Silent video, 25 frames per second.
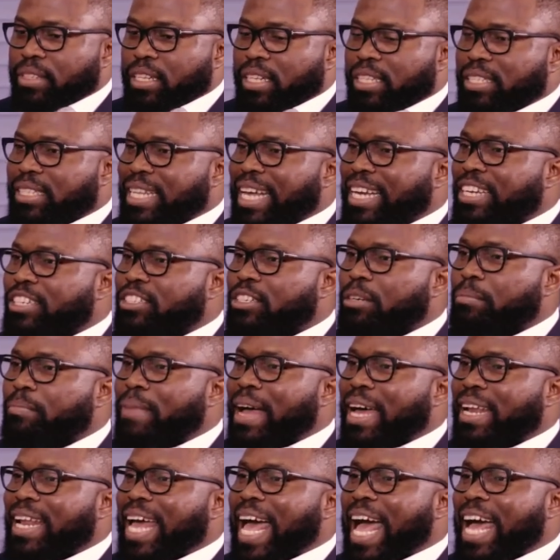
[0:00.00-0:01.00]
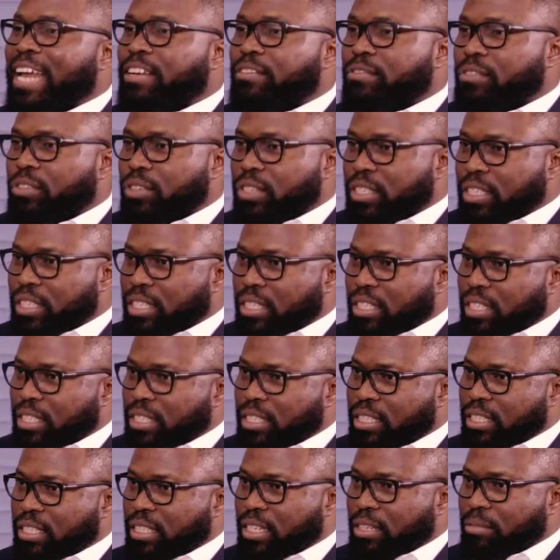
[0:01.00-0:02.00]
a sanitary pad ad, for
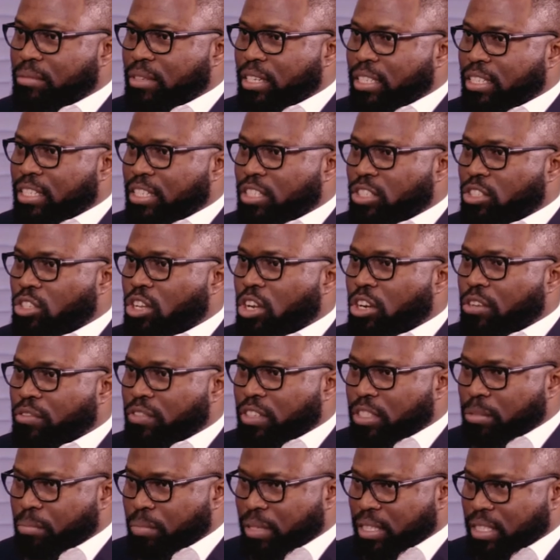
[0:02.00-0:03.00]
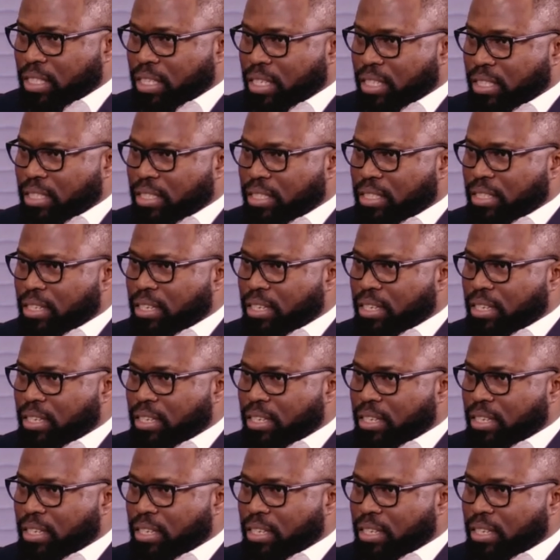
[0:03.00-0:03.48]
instance, and it's none of his business.